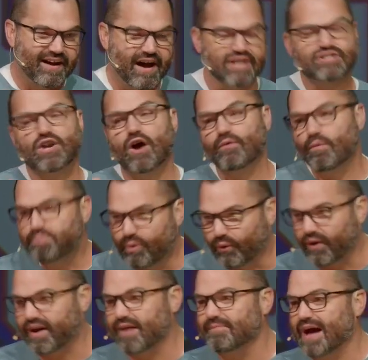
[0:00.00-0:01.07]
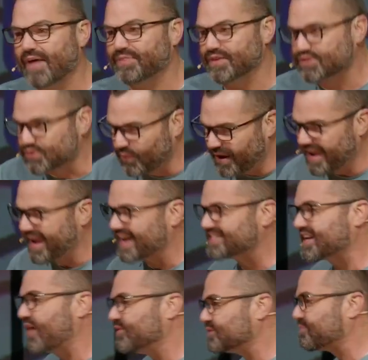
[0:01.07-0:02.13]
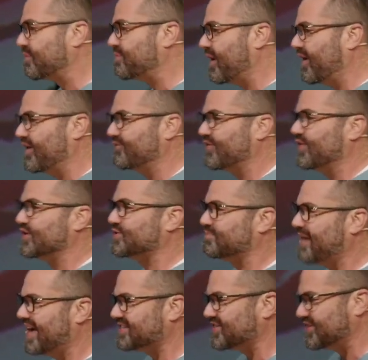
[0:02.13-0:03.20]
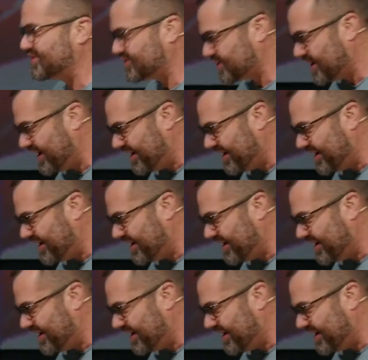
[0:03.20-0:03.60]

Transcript: I saw a report come out this week as I was preparing for this message